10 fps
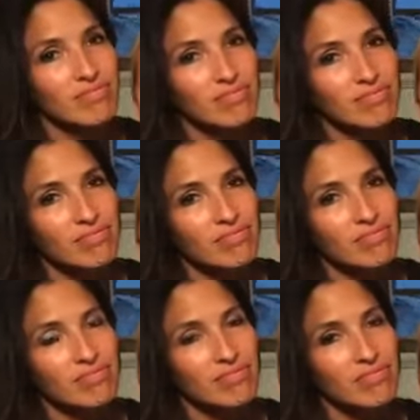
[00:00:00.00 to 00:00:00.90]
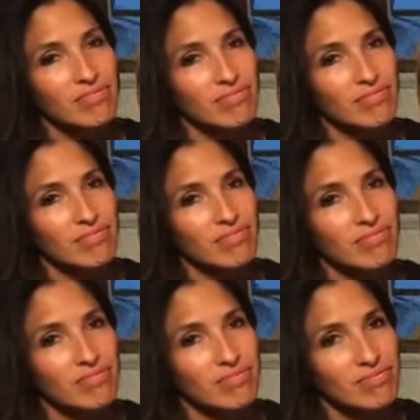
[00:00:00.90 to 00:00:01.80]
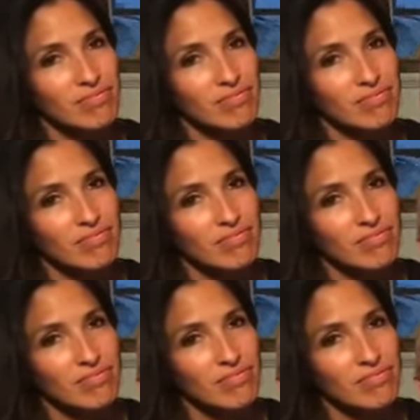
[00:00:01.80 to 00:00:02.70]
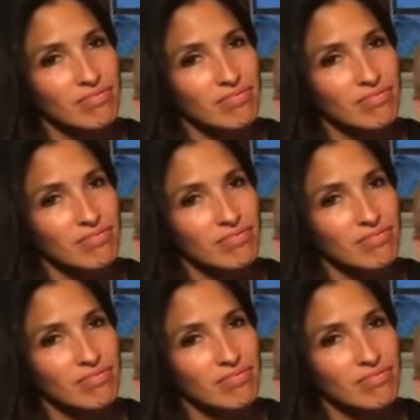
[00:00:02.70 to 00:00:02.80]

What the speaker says: This person isn't speaking.